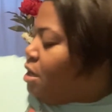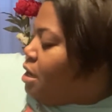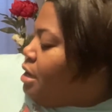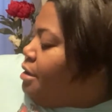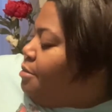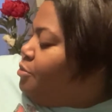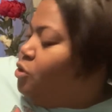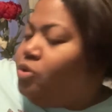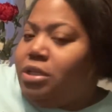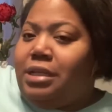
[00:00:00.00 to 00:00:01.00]

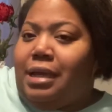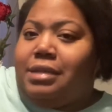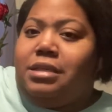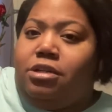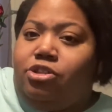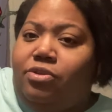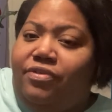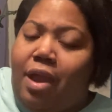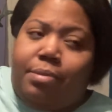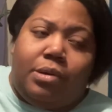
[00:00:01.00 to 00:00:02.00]
Usually, like I said, 2
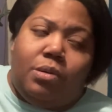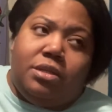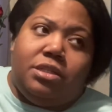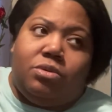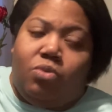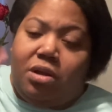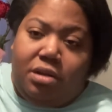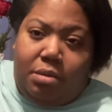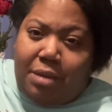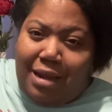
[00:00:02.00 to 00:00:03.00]
fabric ones and 1
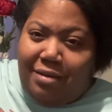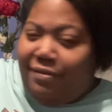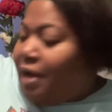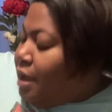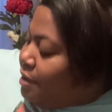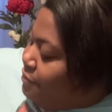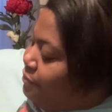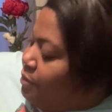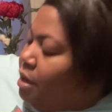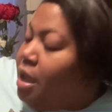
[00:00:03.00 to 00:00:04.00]
N95.
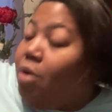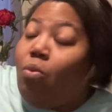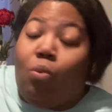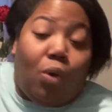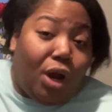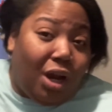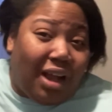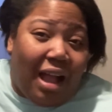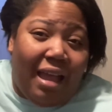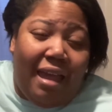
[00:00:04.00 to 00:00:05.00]
At work,
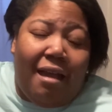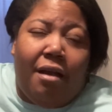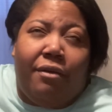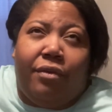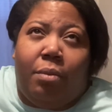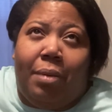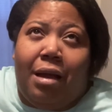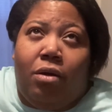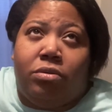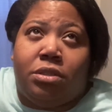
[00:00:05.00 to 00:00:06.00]
I have
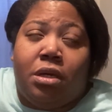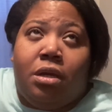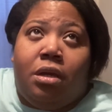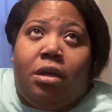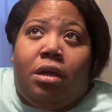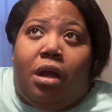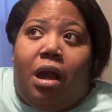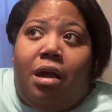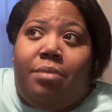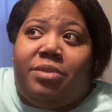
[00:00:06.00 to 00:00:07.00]
about
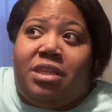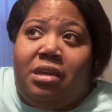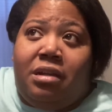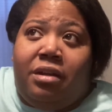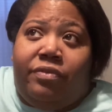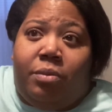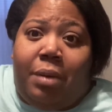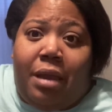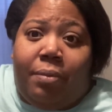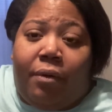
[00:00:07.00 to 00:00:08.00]
10 of the
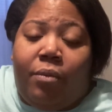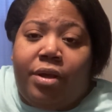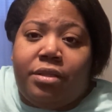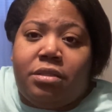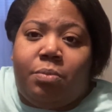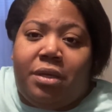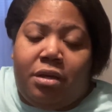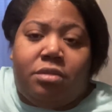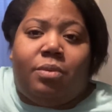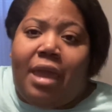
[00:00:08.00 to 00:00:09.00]
paper ones,
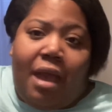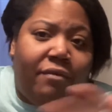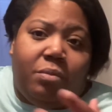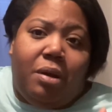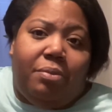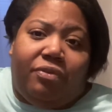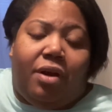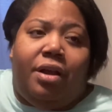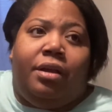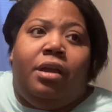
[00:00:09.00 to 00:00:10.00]
because we have them up
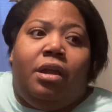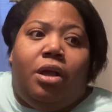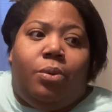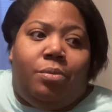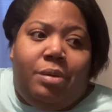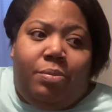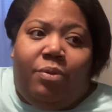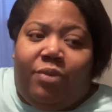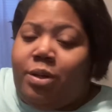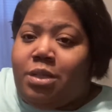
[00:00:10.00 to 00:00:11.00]
front when people
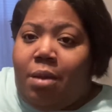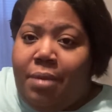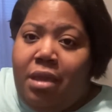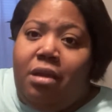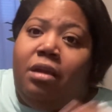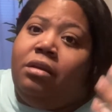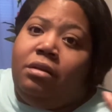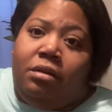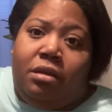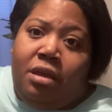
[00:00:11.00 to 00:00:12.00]
first come
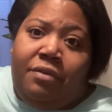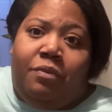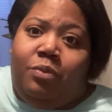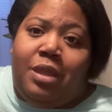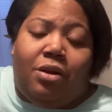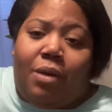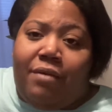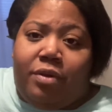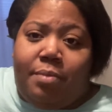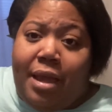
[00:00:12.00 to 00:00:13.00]
in. If they don't
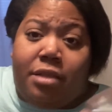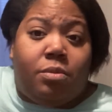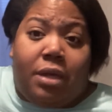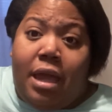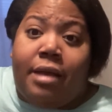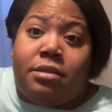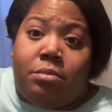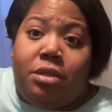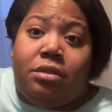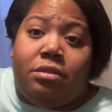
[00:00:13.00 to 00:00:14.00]
have on a mask, we can ask
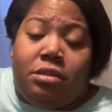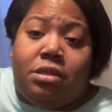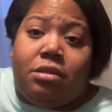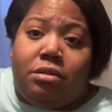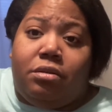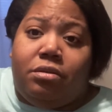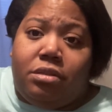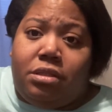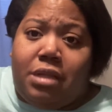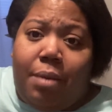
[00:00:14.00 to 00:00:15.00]
them to
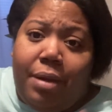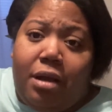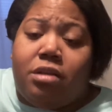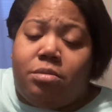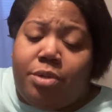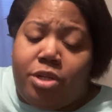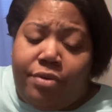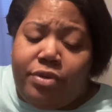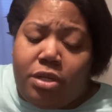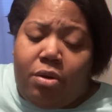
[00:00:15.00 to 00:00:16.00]
stop at customer
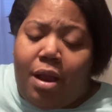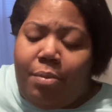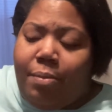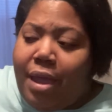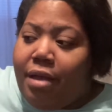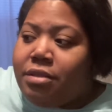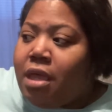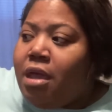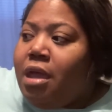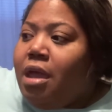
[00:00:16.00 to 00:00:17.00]
service and grab a mask.
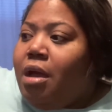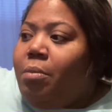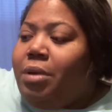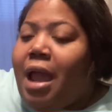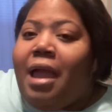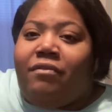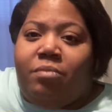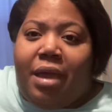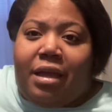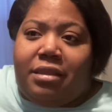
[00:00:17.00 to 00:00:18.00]
But I have them
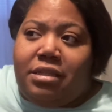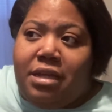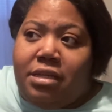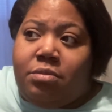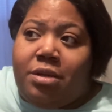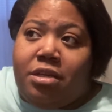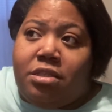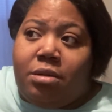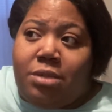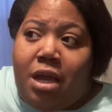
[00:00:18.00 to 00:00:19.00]
back at the desk because
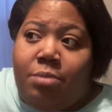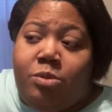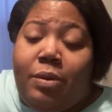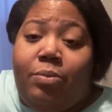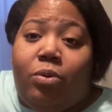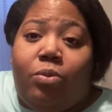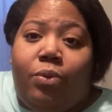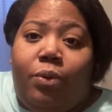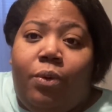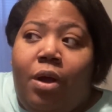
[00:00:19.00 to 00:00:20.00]
sometimes people
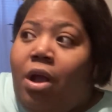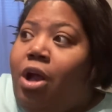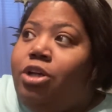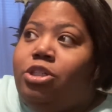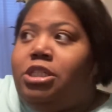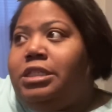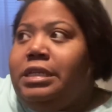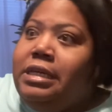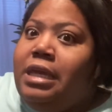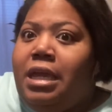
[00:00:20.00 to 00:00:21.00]
will
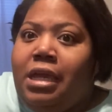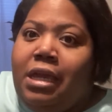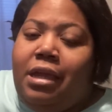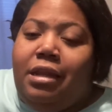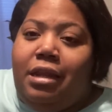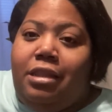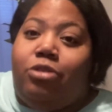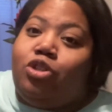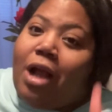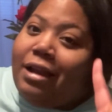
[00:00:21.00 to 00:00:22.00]
sneak in and
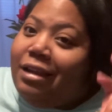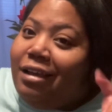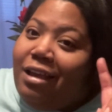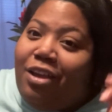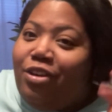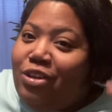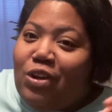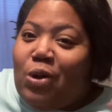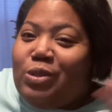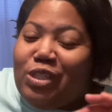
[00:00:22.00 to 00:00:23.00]
they'll try to, you
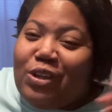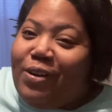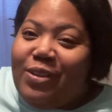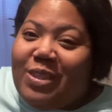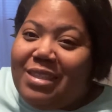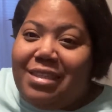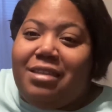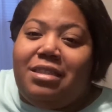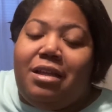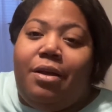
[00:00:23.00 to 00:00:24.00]
know, skirt the
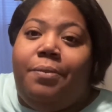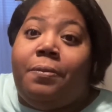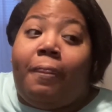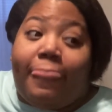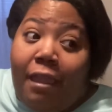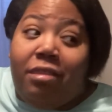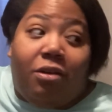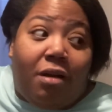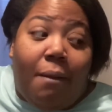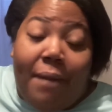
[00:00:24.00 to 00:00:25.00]
system, and
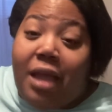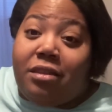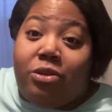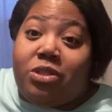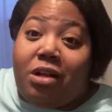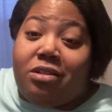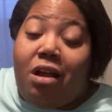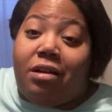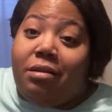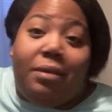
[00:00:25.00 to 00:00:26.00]
they'll come back and they'll start
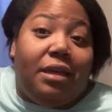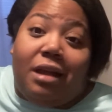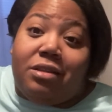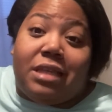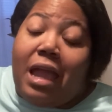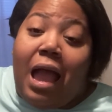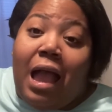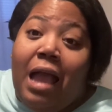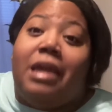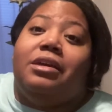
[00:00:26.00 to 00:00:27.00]
talking to me, and I'll say,
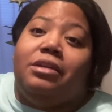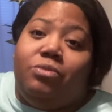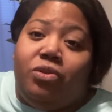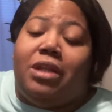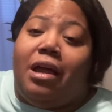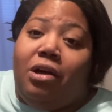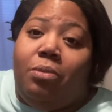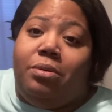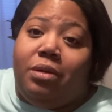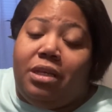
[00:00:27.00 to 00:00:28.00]
I will not
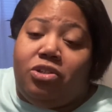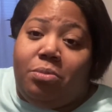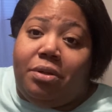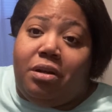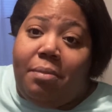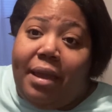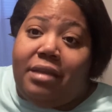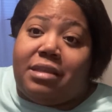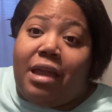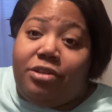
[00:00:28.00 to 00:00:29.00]
help you unless you put on the
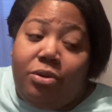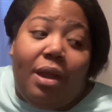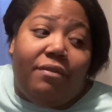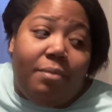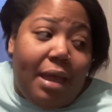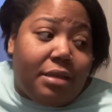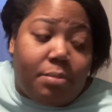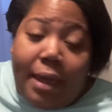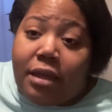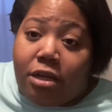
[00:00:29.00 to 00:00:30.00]
mask. I do have a mask
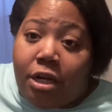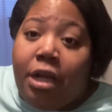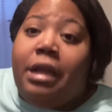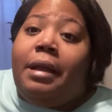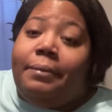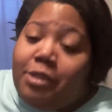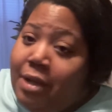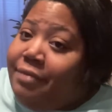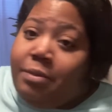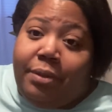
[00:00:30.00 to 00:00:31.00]
back here, but you
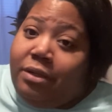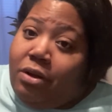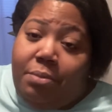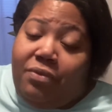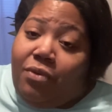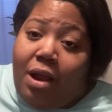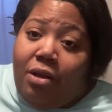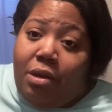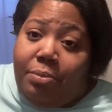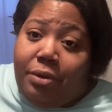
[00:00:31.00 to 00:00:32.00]
have to put it on before I'll
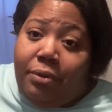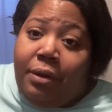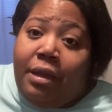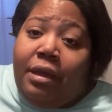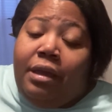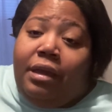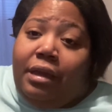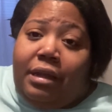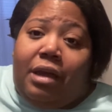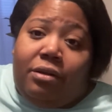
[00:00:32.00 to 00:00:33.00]
help you.
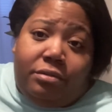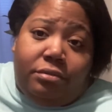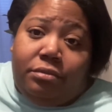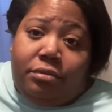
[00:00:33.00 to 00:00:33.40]
And I'll